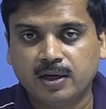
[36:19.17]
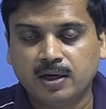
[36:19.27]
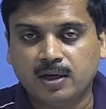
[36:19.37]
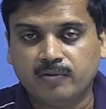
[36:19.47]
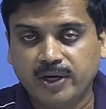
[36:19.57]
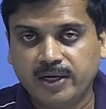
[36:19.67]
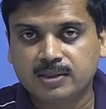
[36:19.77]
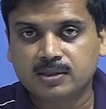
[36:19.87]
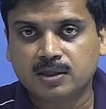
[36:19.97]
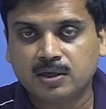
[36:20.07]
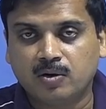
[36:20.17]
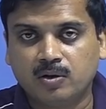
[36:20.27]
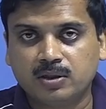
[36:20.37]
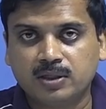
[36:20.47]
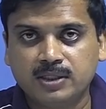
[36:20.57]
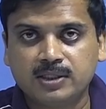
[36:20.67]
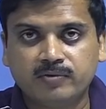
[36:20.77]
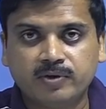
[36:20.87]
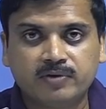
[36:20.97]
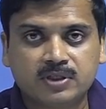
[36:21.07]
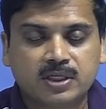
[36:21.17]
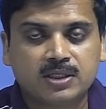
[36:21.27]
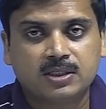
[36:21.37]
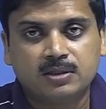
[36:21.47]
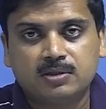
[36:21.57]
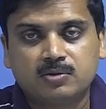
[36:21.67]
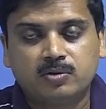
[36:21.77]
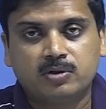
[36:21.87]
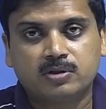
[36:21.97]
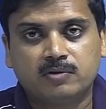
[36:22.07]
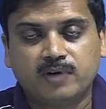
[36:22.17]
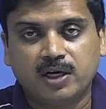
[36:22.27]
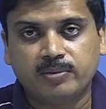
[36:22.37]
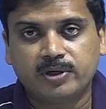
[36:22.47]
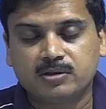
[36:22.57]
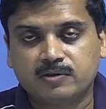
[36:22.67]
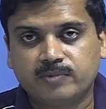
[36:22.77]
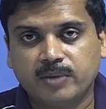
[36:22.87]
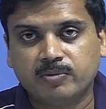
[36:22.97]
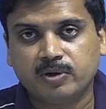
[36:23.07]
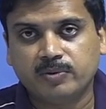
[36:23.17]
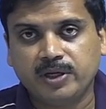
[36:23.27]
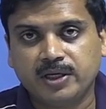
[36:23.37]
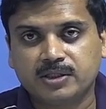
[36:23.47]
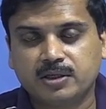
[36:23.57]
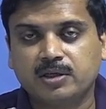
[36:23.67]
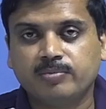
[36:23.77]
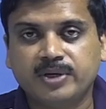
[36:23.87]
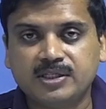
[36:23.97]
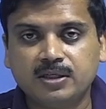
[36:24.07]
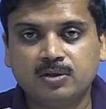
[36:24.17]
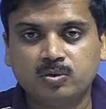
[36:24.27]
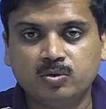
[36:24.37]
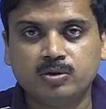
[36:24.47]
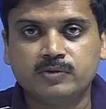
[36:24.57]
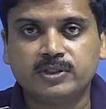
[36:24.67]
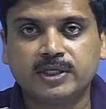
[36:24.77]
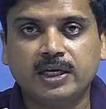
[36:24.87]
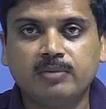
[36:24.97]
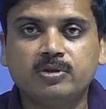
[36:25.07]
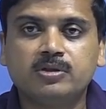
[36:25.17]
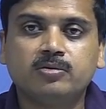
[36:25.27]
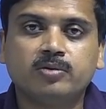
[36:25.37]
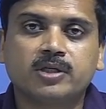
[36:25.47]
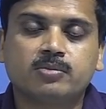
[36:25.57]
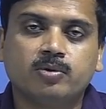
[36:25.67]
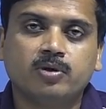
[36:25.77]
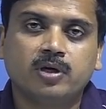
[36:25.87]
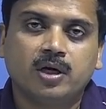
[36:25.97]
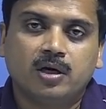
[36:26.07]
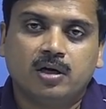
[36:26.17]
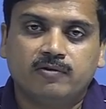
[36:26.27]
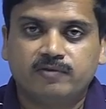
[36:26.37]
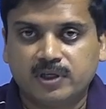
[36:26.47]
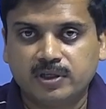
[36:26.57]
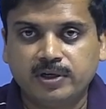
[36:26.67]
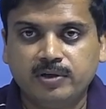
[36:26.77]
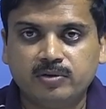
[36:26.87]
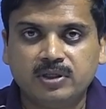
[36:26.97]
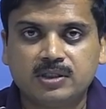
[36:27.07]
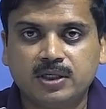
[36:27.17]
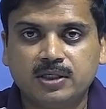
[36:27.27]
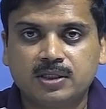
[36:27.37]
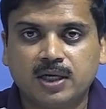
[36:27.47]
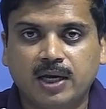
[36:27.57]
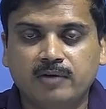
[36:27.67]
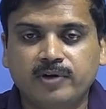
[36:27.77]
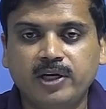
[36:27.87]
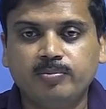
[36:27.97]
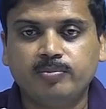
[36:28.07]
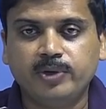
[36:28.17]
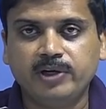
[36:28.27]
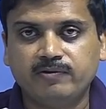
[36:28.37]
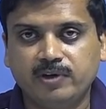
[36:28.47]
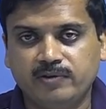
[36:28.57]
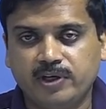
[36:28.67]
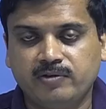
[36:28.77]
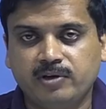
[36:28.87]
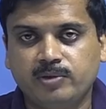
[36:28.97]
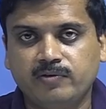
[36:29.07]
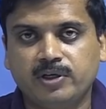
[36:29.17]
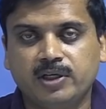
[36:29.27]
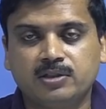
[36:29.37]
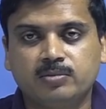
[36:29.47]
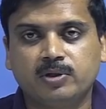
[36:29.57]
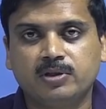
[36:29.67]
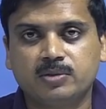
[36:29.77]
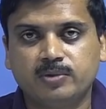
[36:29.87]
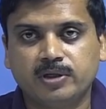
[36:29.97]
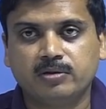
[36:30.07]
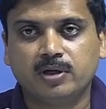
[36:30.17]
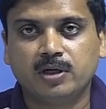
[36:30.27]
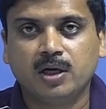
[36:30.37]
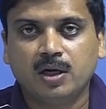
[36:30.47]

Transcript: whereas all the things that we have discussed in this course on fundamentals of MIMO communication are the basic tools which enables you to explore further into these things. I'll very briefly, very briefly touch upon this particular